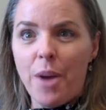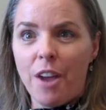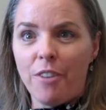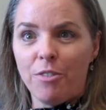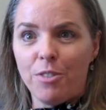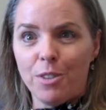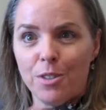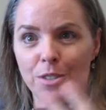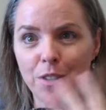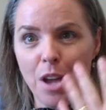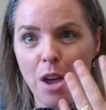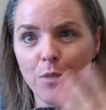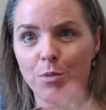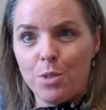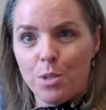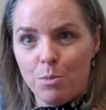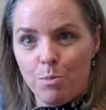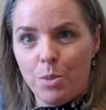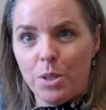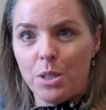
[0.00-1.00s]
efforts have
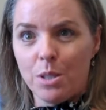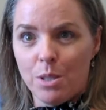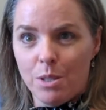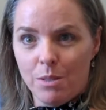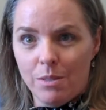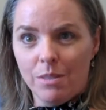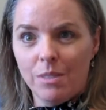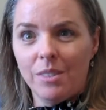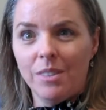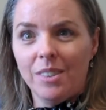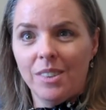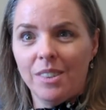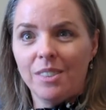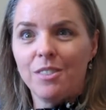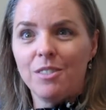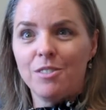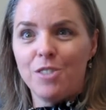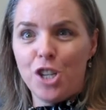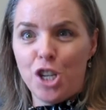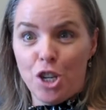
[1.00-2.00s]
been
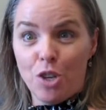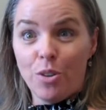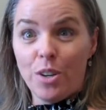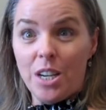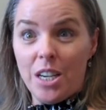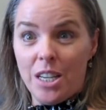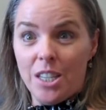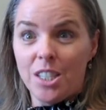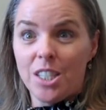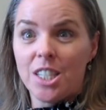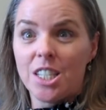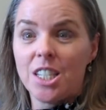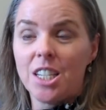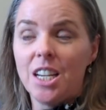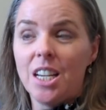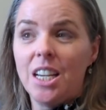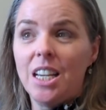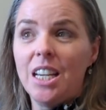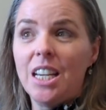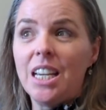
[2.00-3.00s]
decreased.
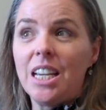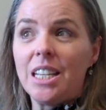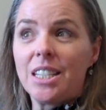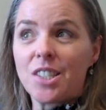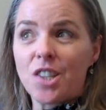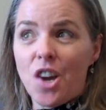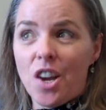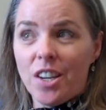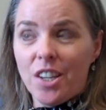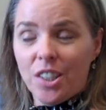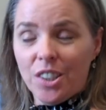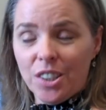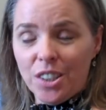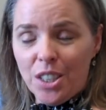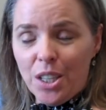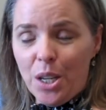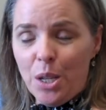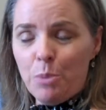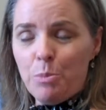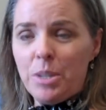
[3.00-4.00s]
It's gotten a
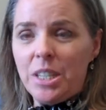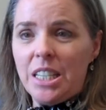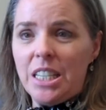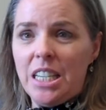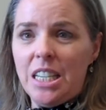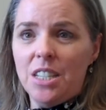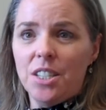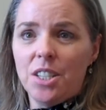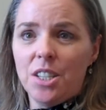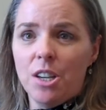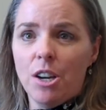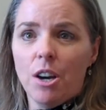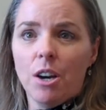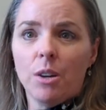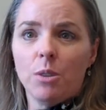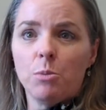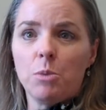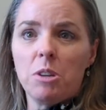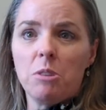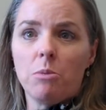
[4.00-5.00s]
little bit
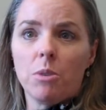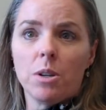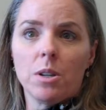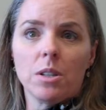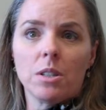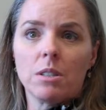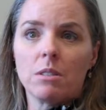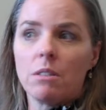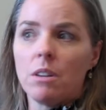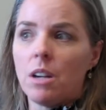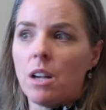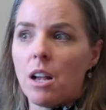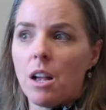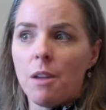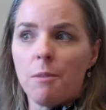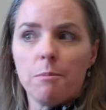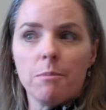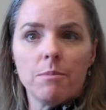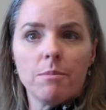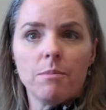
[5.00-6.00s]
easier. We were
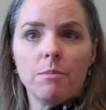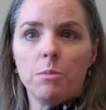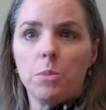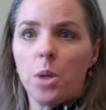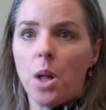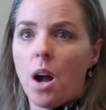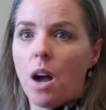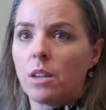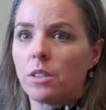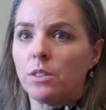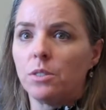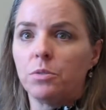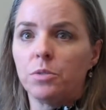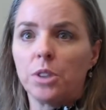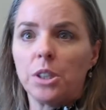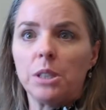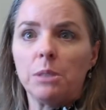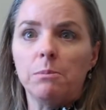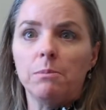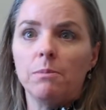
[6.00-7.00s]
blocked
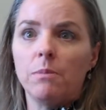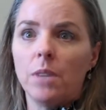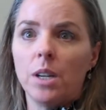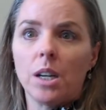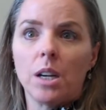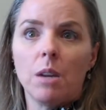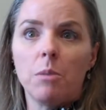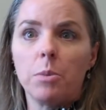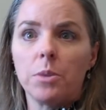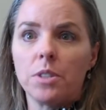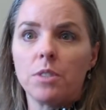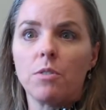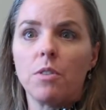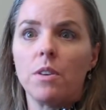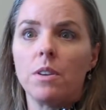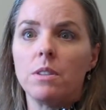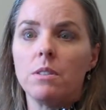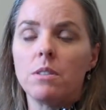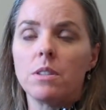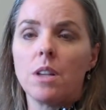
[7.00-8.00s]
from a couple
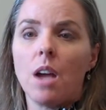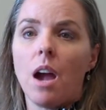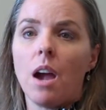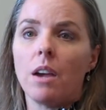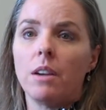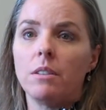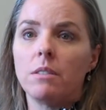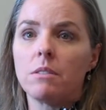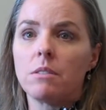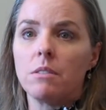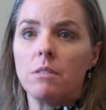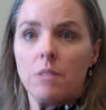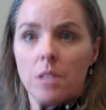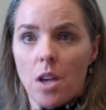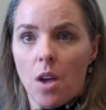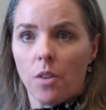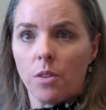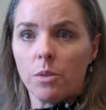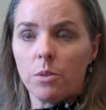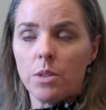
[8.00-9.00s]
different sites in
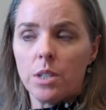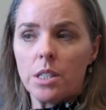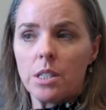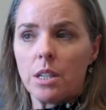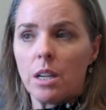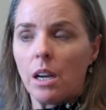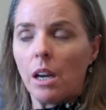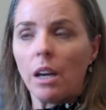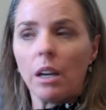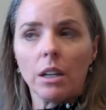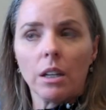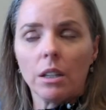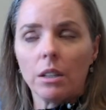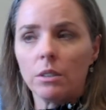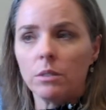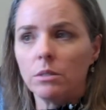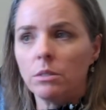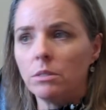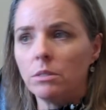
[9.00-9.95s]
South Louisiana.